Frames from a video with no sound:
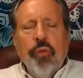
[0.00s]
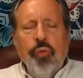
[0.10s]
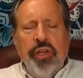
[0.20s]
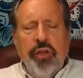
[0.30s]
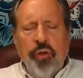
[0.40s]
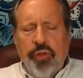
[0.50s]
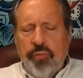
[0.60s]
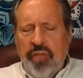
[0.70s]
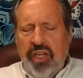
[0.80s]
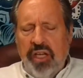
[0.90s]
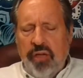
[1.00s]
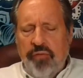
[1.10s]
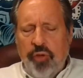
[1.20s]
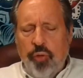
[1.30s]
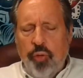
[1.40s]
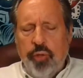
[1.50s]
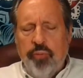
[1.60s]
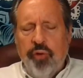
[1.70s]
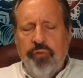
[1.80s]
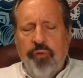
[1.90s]
We know that many of you would
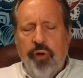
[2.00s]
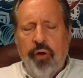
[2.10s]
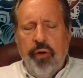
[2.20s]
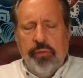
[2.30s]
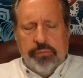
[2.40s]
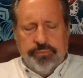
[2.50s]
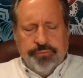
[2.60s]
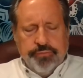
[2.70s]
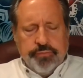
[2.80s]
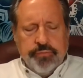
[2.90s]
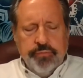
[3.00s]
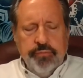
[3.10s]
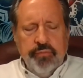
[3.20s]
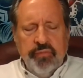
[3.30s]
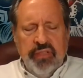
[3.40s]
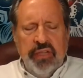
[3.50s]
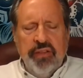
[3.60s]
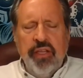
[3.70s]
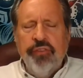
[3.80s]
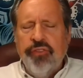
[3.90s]
prefer that
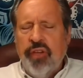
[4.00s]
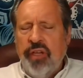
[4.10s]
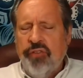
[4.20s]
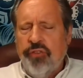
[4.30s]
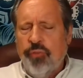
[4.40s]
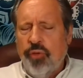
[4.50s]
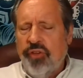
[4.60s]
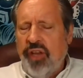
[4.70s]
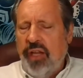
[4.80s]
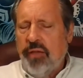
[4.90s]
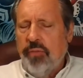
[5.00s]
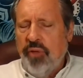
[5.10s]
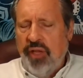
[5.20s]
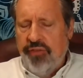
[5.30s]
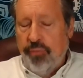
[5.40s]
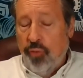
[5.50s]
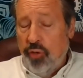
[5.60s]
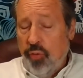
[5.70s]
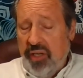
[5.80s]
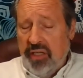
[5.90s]
these changes would take place more
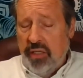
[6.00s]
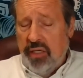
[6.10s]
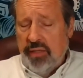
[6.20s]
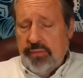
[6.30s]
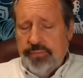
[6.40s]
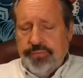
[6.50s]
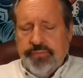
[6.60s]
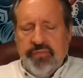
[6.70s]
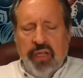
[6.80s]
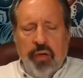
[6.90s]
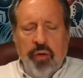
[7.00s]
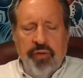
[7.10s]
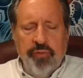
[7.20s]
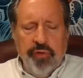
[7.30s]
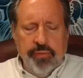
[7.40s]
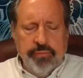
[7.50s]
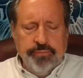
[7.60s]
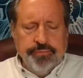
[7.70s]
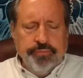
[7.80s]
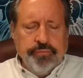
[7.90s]
quickly. However,
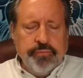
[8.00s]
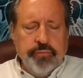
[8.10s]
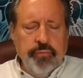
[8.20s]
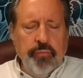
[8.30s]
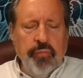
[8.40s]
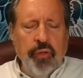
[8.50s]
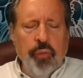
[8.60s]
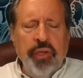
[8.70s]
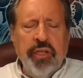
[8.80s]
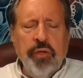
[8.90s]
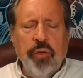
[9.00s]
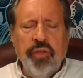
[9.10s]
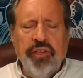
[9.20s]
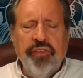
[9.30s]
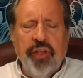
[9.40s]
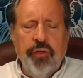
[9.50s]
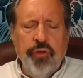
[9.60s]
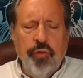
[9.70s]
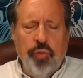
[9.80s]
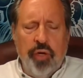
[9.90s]
we can only tell
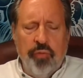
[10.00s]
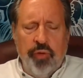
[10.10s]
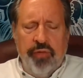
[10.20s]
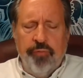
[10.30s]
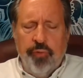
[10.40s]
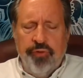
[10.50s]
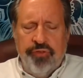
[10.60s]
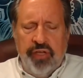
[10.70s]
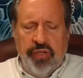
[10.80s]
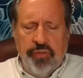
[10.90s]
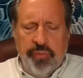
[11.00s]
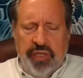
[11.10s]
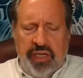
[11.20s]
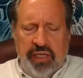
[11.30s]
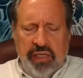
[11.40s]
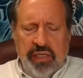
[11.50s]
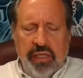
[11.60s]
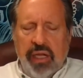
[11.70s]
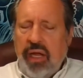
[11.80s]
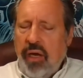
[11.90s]
you what we foresee to be
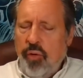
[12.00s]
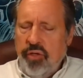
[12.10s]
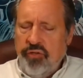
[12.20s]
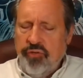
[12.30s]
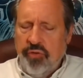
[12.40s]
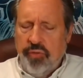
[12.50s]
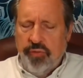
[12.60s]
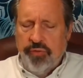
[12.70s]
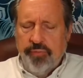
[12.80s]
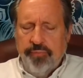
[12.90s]
our truth.